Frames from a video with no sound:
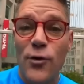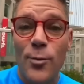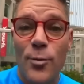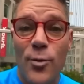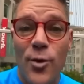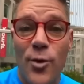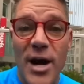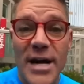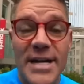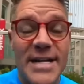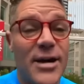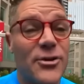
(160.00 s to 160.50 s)
Full
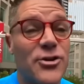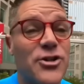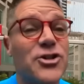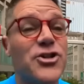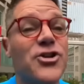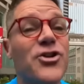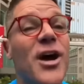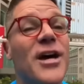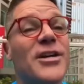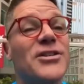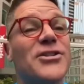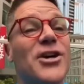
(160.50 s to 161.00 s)
breakdown.
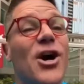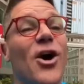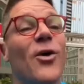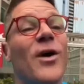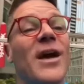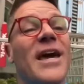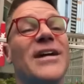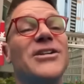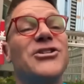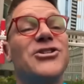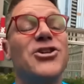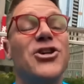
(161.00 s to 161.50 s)
Just so you guys
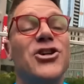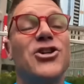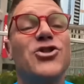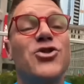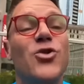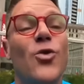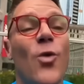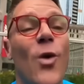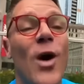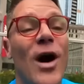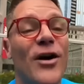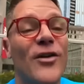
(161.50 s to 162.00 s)
know, it took
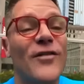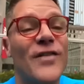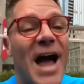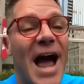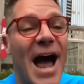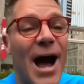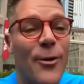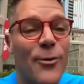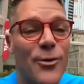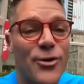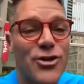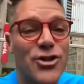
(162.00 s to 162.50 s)
12
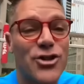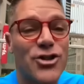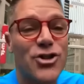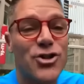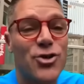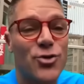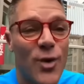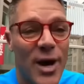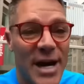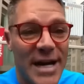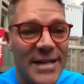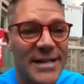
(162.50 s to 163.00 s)
hours
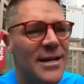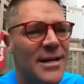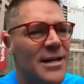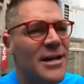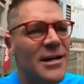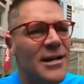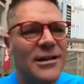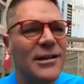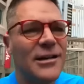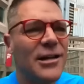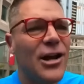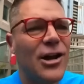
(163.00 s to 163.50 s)
straight.
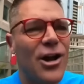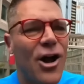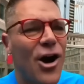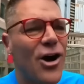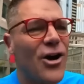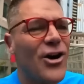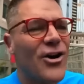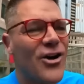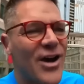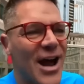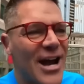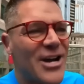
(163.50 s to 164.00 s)
A little
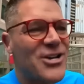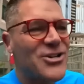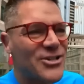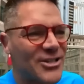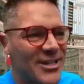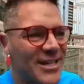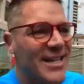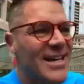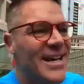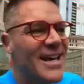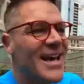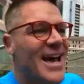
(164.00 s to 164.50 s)
longer,
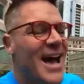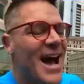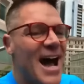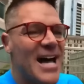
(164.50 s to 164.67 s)
actually.